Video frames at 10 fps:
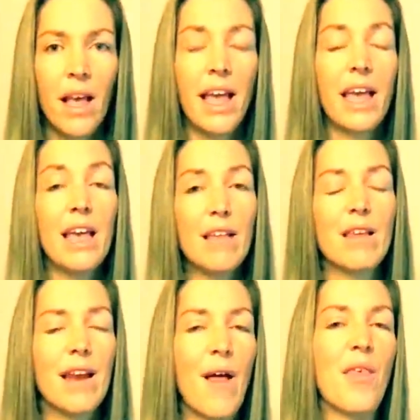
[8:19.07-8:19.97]
Here's
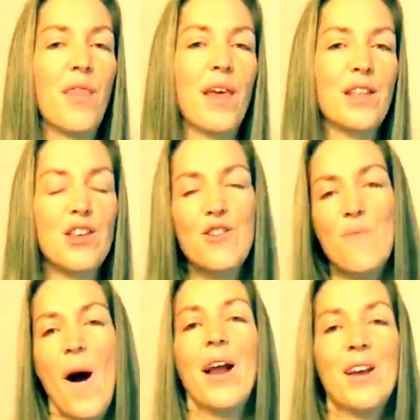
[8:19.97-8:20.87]
another thing that you
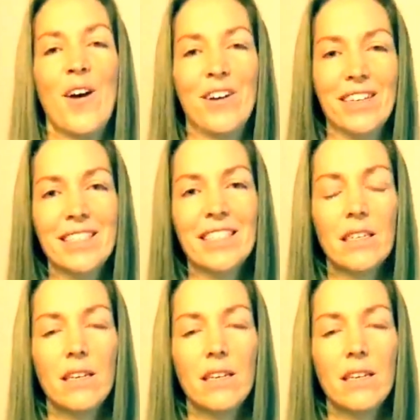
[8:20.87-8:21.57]
might notice.